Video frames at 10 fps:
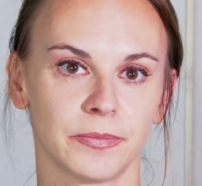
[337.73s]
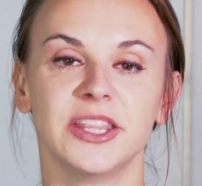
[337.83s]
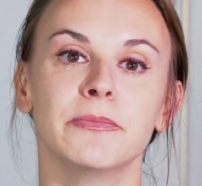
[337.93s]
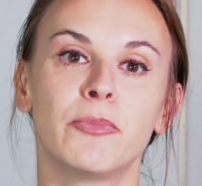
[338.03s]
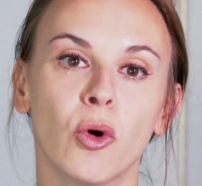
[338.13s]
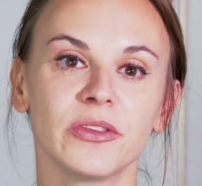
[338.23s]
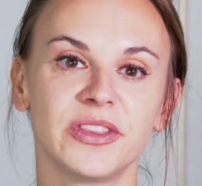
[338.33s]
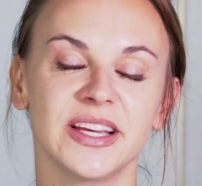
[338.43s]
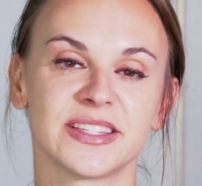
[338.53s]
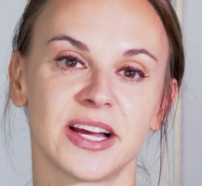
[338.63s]
The important
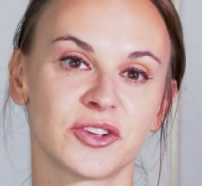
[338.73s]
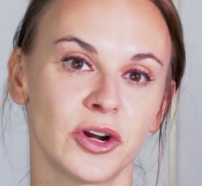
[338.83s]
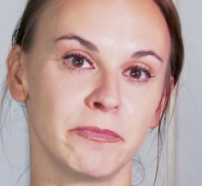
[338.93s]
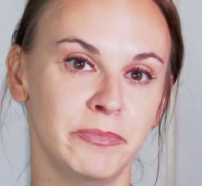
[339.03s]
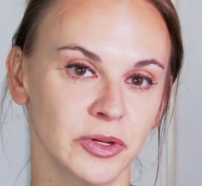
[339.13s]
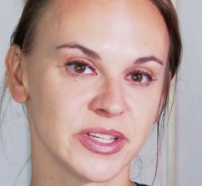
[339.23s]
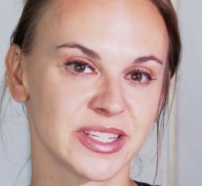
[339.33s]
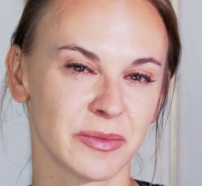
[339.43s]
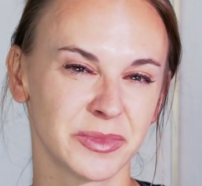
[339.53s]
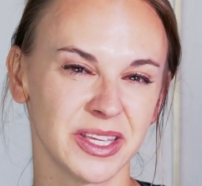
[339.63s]
thing is I started building
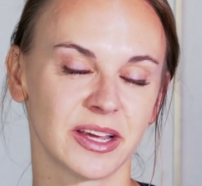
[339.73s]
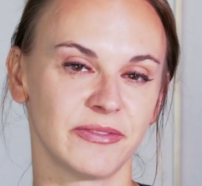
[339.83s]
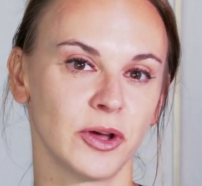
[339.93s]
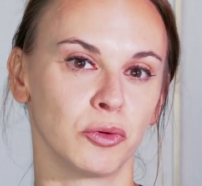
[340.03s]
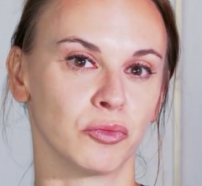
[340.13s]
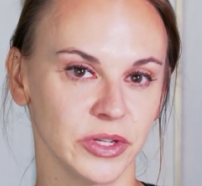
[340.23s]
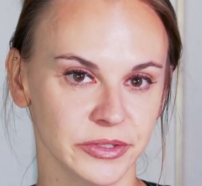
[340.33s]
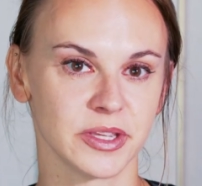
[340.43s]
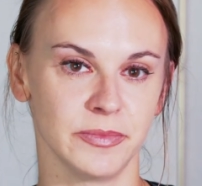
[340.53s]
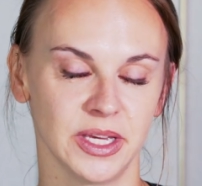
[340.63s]
something that felt
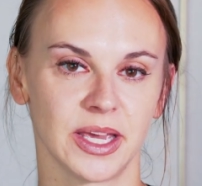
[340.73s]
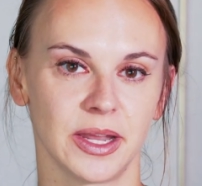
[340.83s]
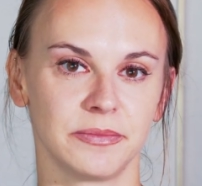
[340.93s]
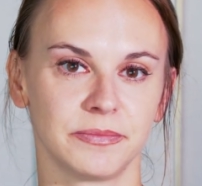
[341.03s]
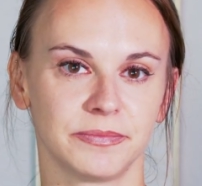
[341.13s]
real to me again.